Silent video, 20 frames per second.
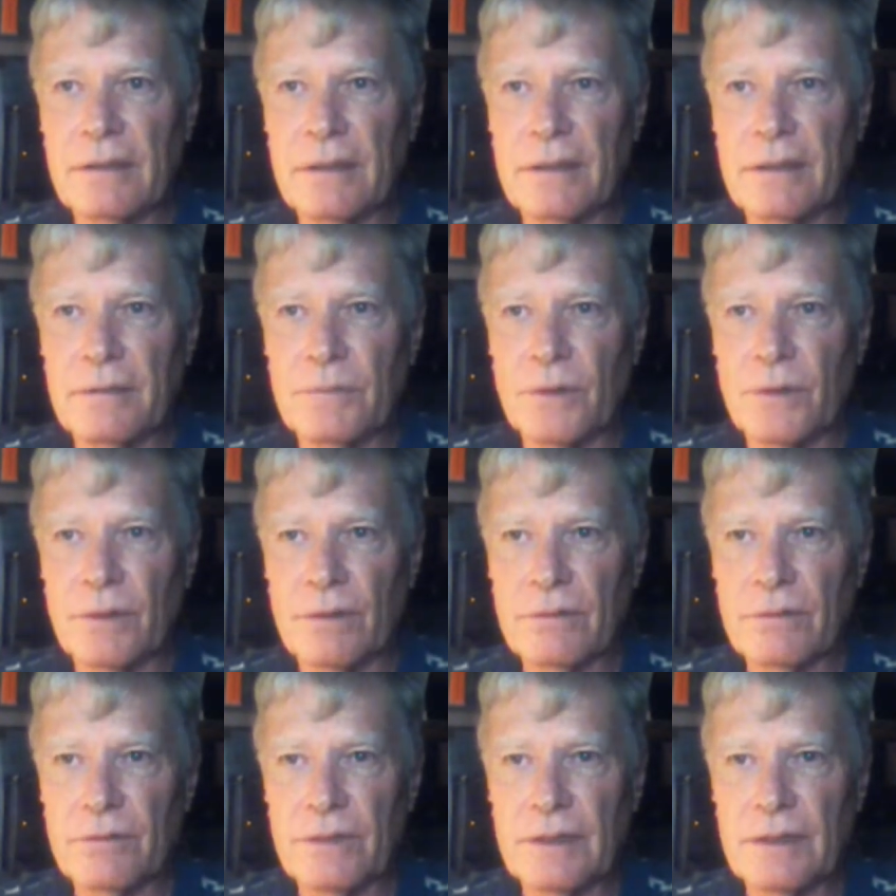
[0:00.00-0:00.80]

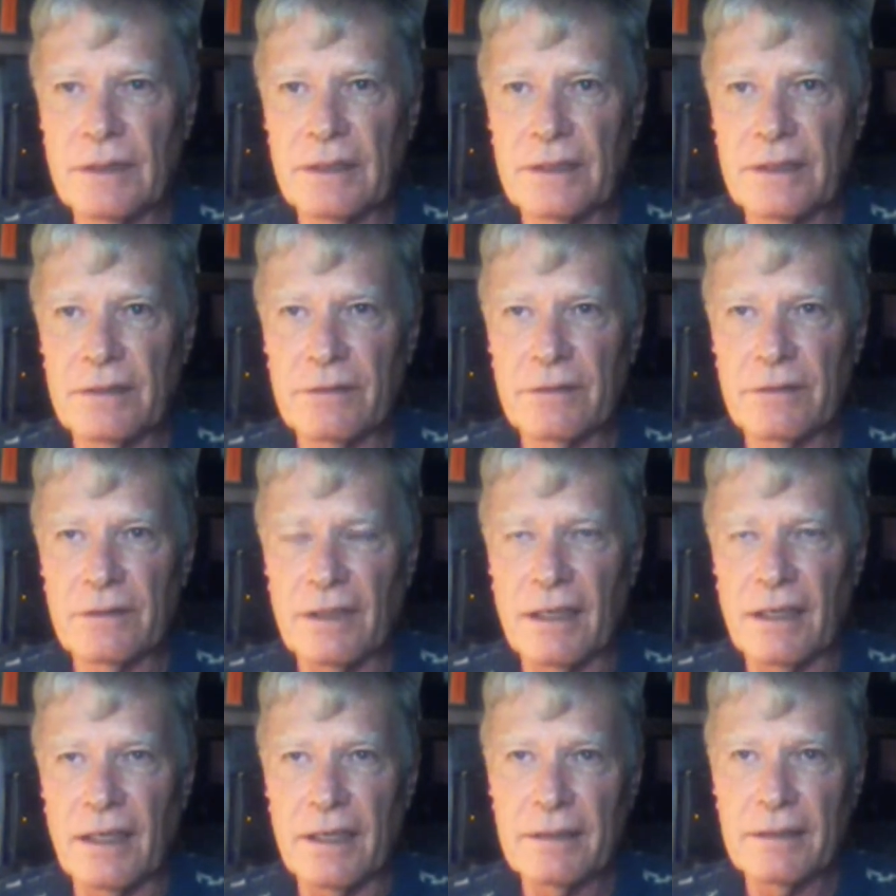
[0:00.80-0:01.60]
anymore when you get to a
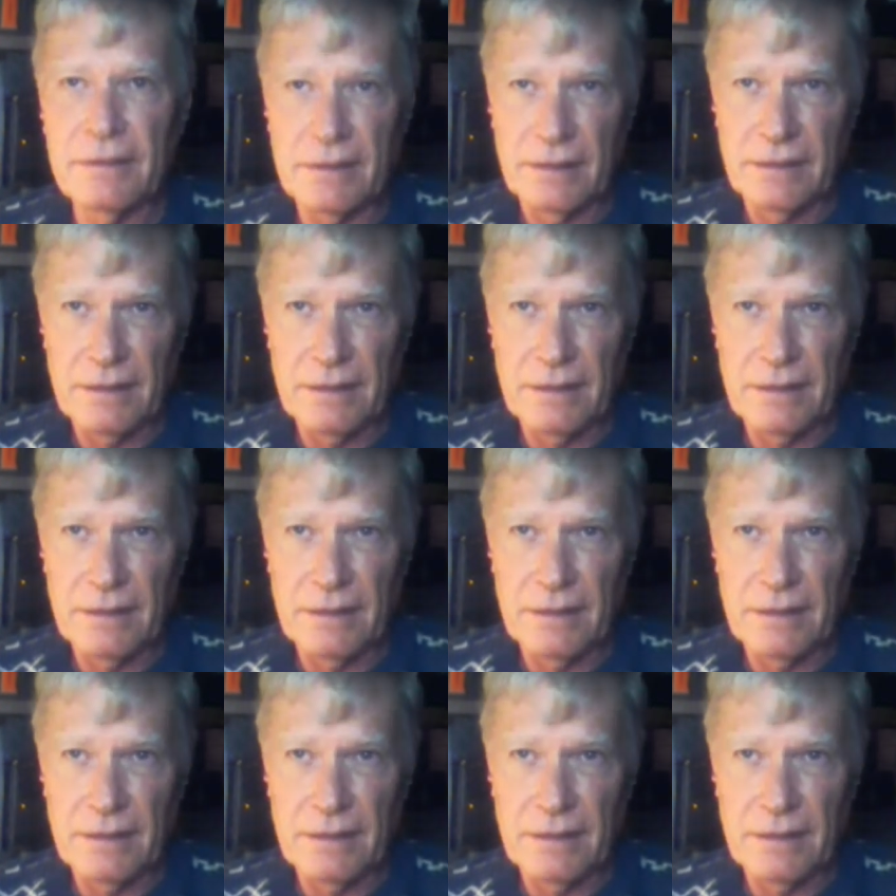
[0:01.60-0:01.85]
lie.